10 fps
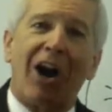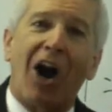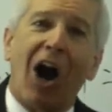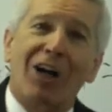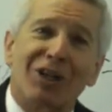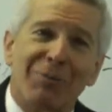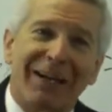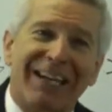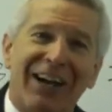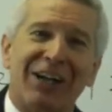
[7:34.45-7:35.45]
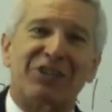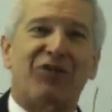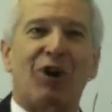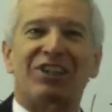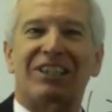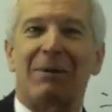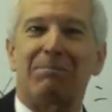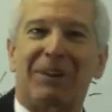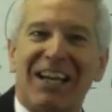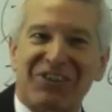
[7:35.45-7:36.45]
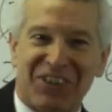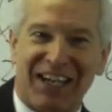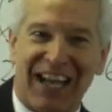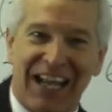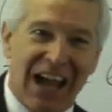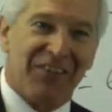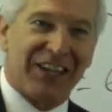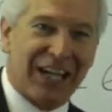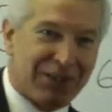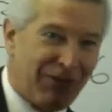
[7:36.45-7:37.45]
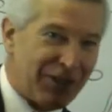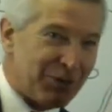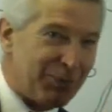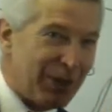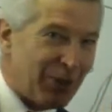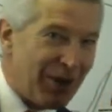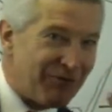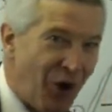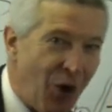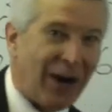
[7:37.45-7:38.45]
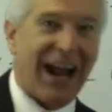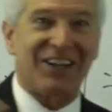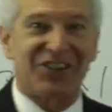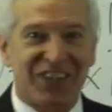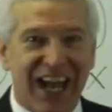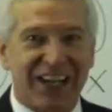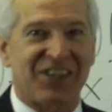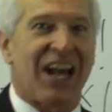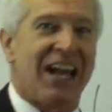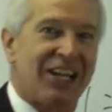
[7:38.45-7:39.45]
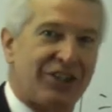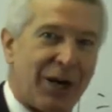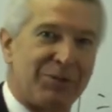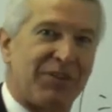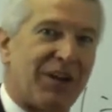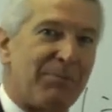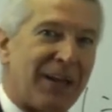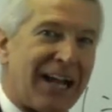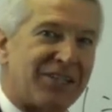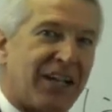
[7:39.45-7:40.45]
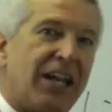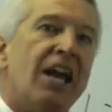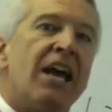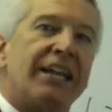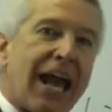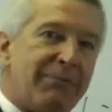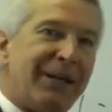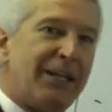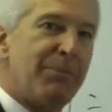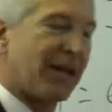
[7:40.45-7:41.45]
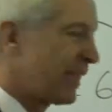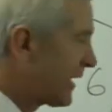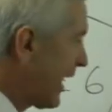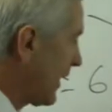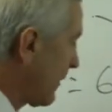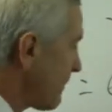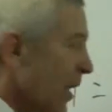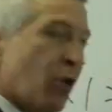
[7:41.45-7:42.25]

our argument here is for simplicity. The difference between 4 and 6 in terms of complexity can be debilitating.